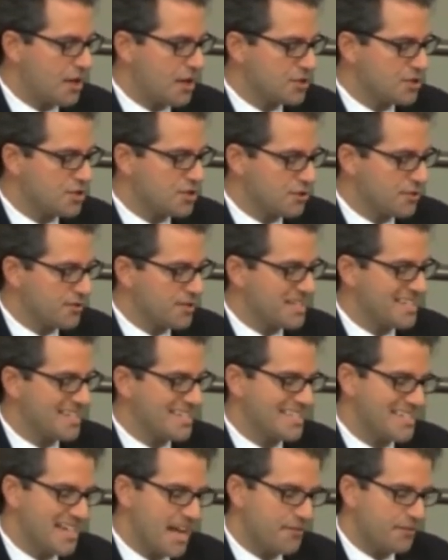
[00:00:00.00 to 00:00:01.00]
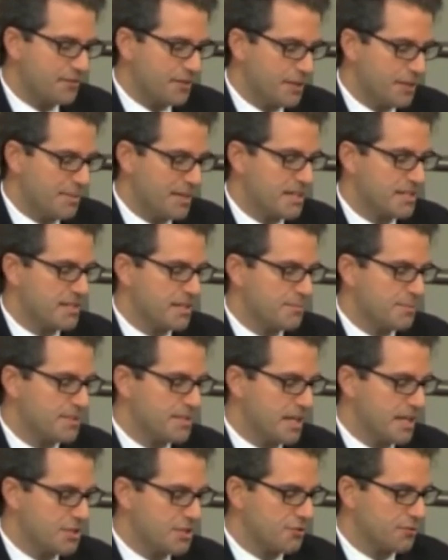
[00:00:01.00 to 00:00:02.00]
out of service indefinitely because of
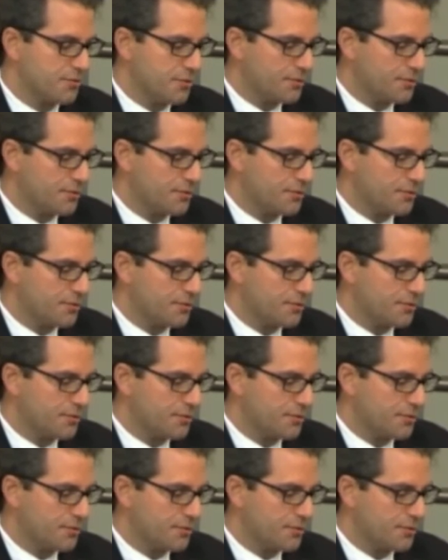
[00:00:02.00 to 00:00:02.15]
the potential